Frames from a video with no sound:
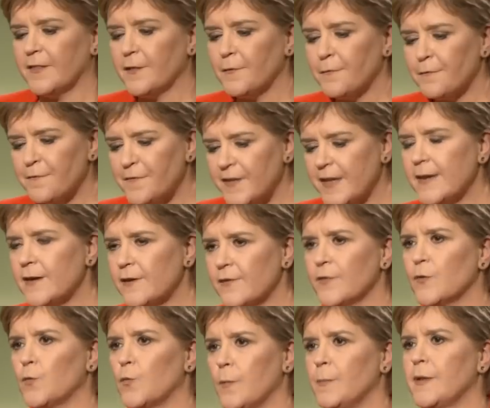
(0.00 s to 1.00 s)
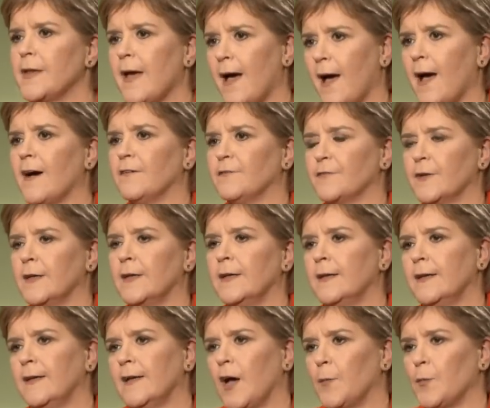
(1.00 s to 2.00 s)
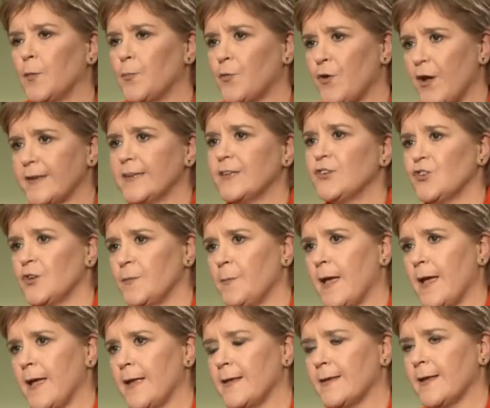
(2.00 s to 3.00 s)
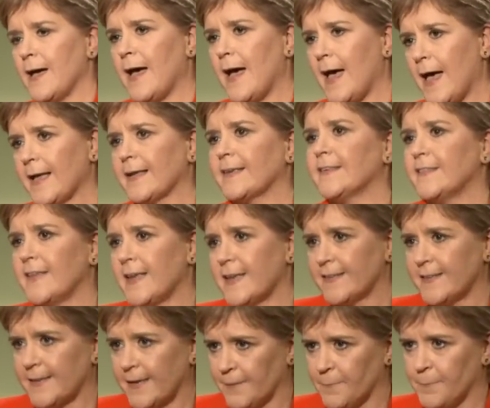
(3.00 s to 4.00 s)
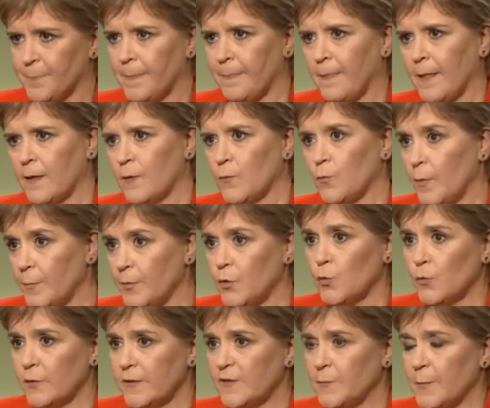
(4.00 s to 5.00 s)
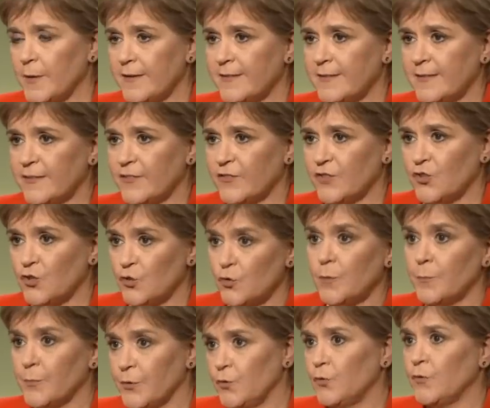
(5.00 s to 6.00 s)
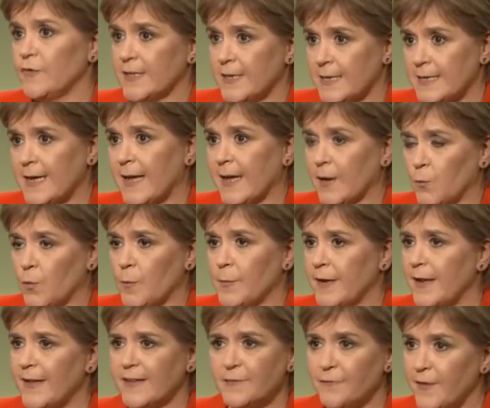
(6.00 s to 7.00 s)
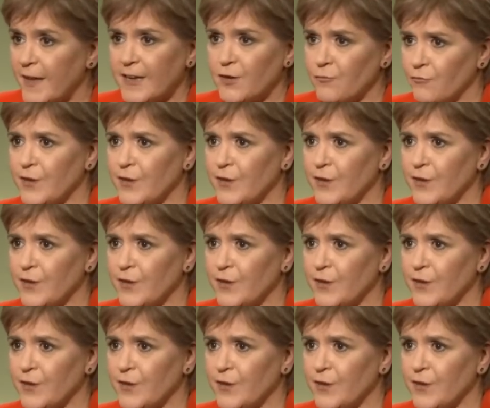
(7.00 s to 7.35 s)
The fear that women have about predatory men accessing women-only spaces to abuse and attack women is very